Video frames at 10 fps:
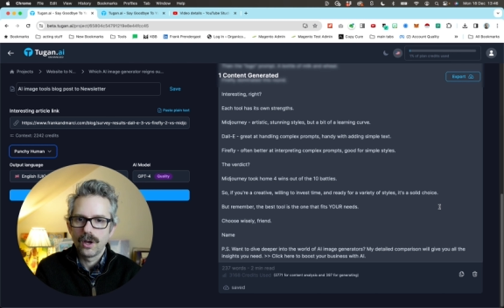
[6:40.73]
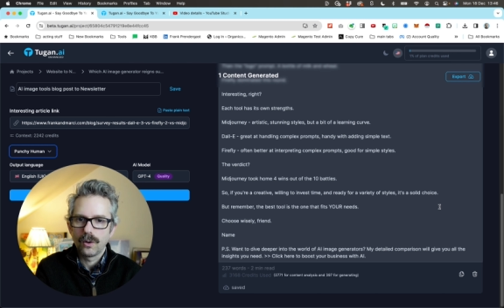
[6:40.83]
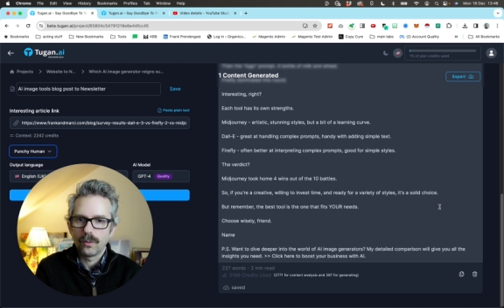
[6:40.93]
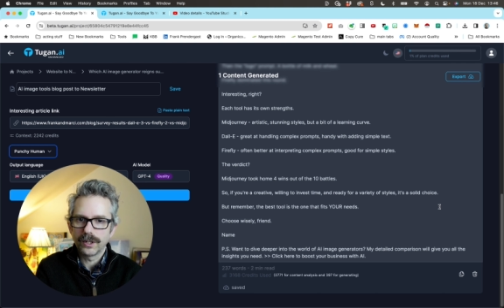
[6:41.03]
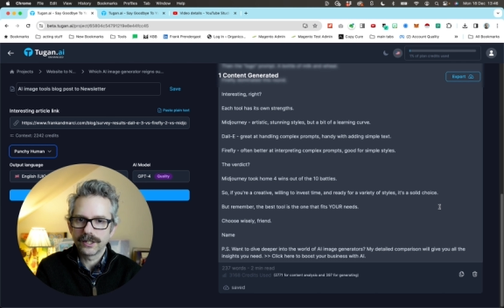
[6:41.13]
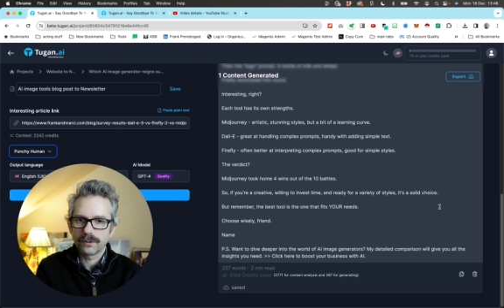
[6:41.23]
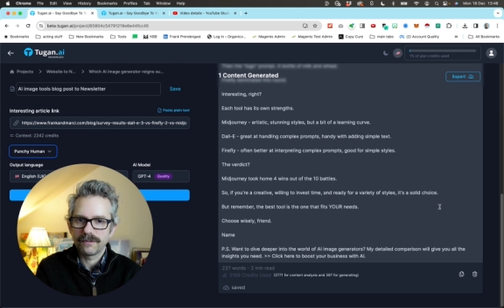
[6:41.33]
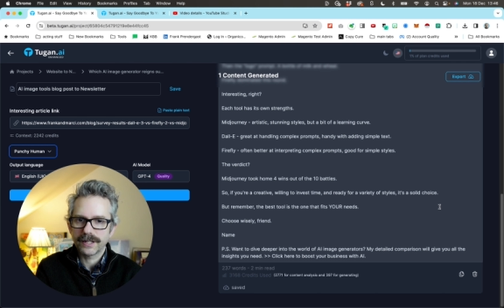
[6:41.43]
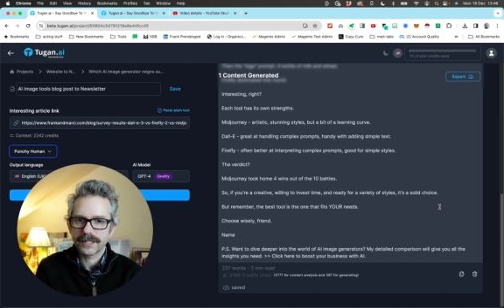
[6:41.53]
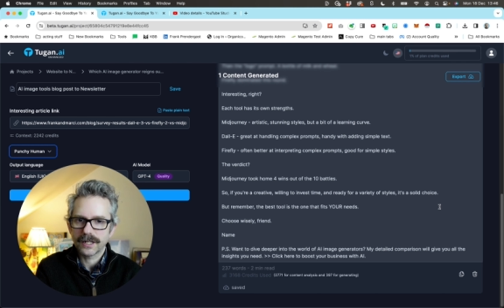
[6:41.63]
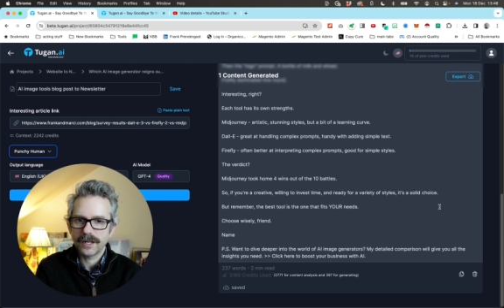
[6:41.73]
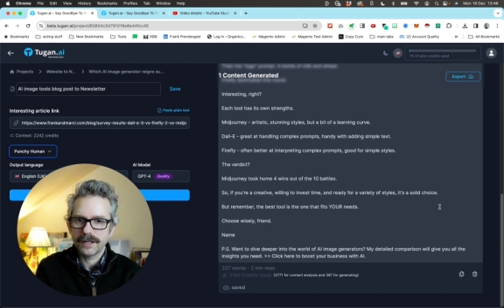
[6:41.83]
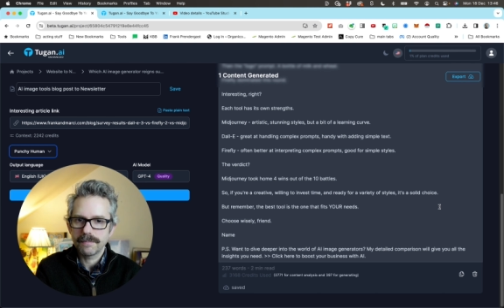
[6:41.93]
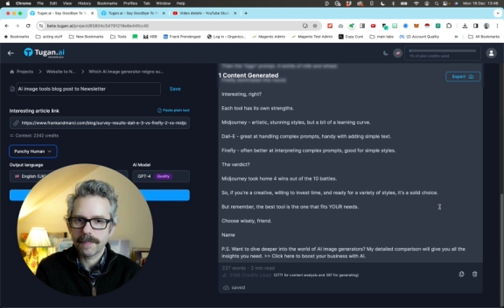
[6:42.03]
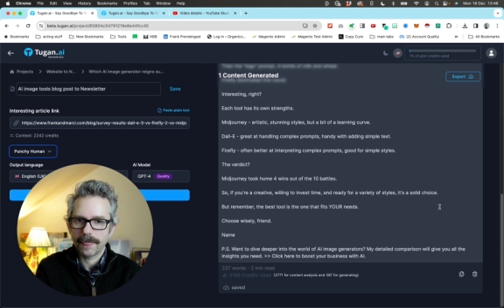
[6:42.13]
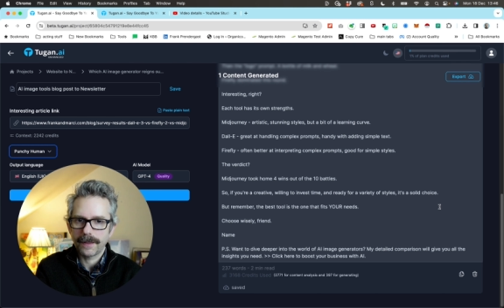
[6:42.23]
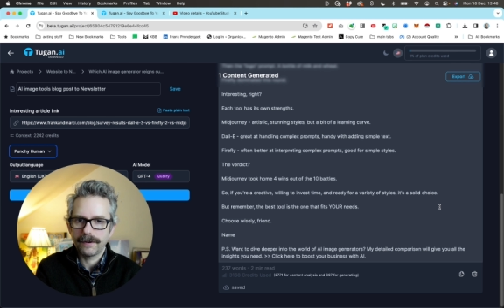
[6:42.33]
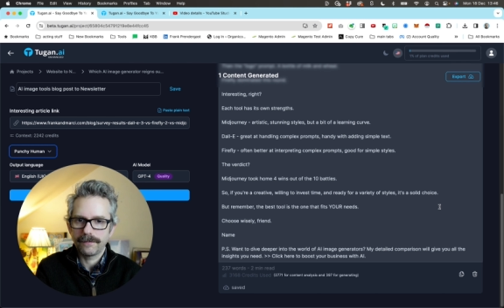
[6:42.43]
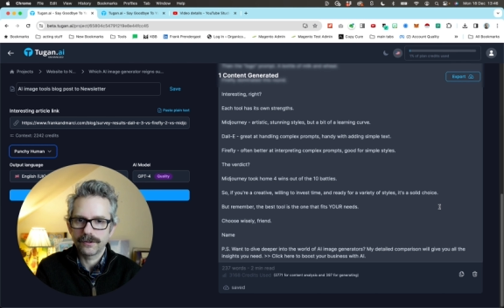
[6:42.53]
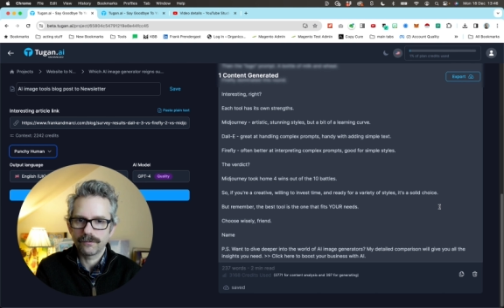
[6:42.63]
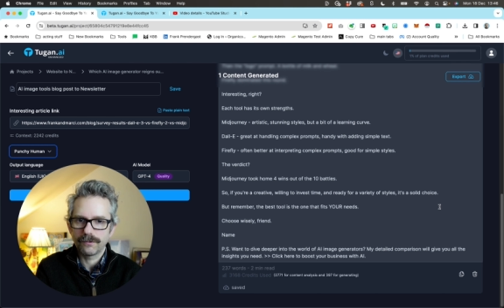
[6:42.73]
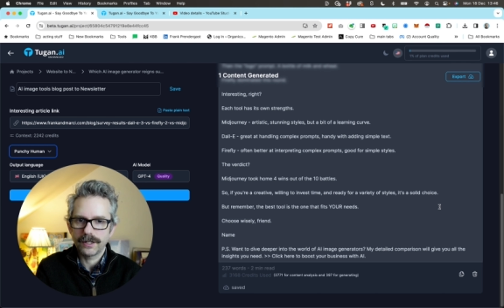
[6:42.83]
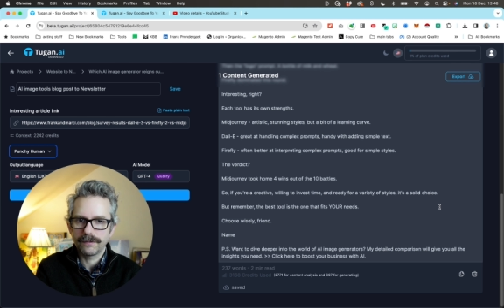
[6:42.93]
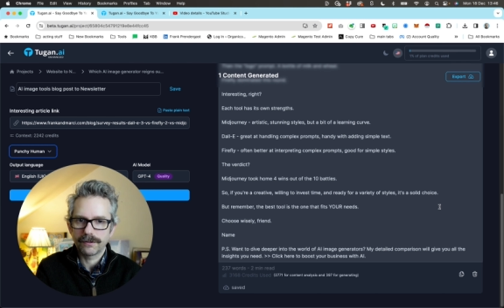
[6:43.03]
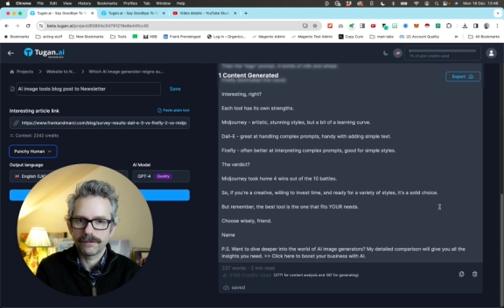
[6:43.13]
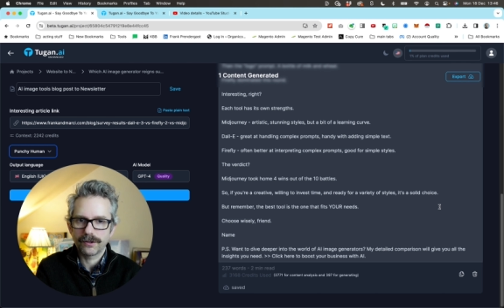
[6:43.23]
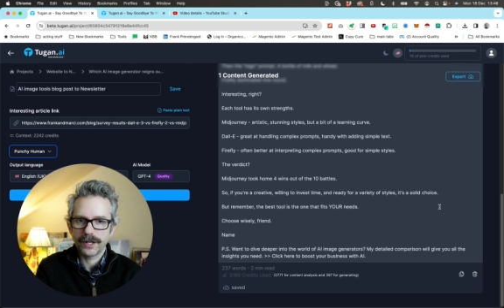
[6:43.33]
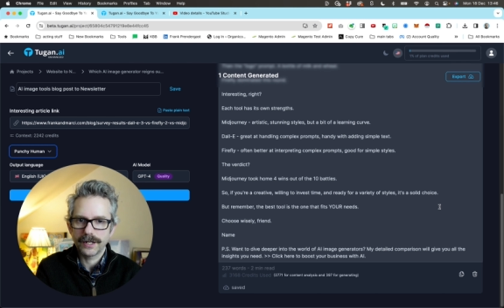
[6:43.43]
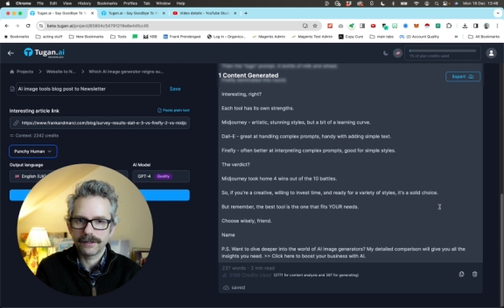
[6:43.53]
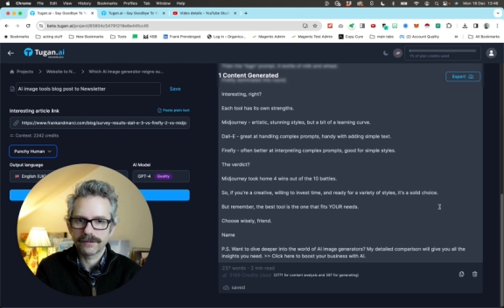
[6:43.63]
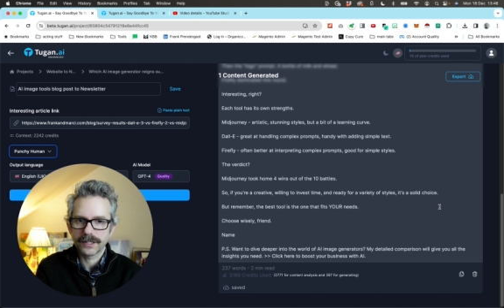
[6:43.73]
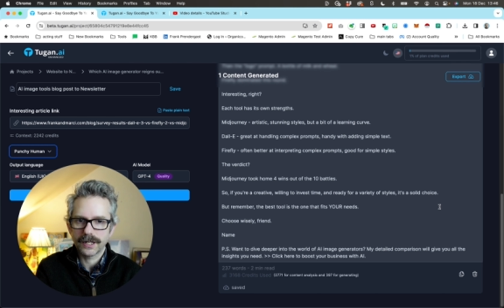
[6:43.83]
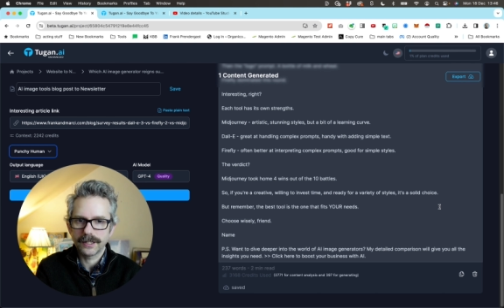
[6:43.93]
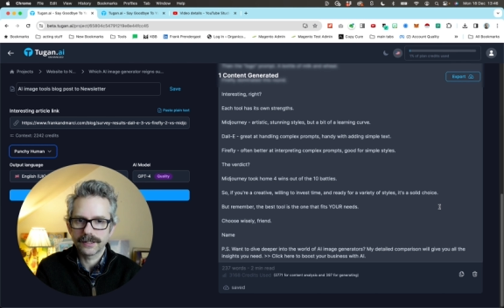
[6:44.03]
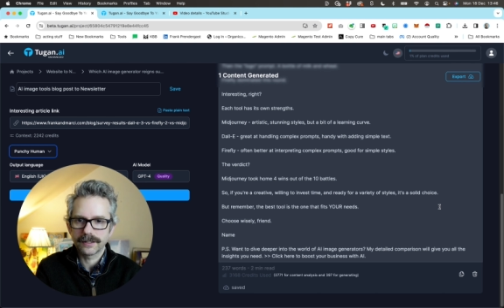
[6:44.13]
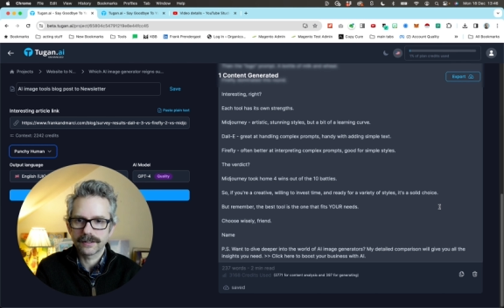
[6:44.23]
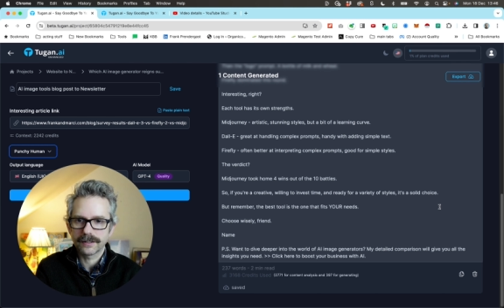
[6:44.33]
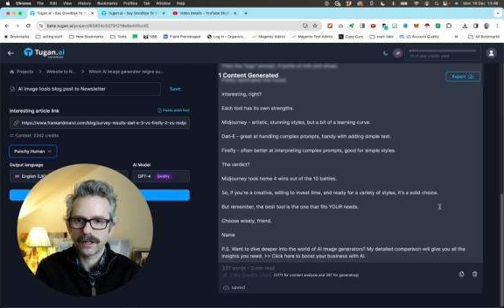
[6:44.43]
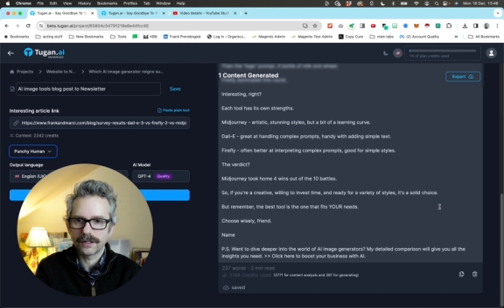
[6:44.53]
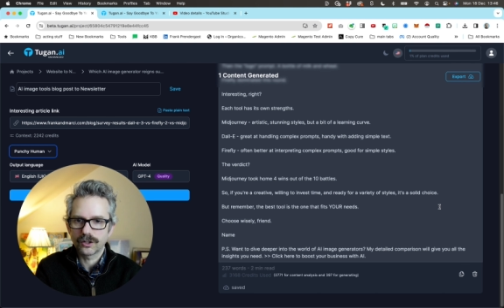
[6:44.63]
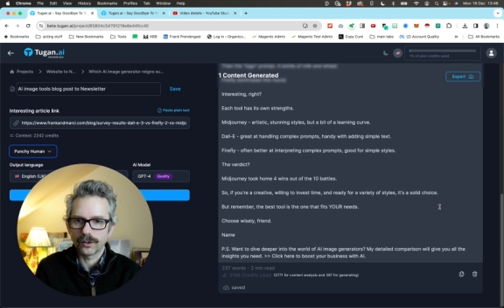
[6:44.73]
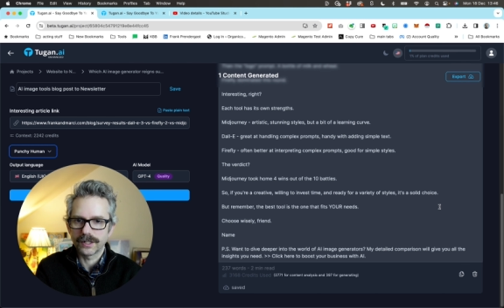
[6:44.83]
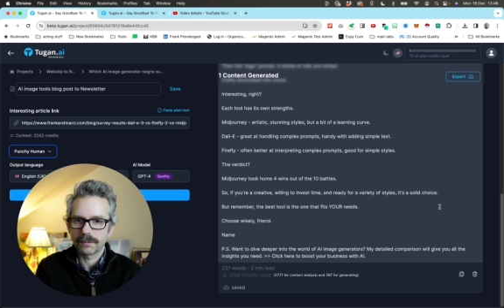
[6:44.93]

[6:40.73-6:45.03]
willing to invest time, and ready for a variety of styles, it's a solid choice.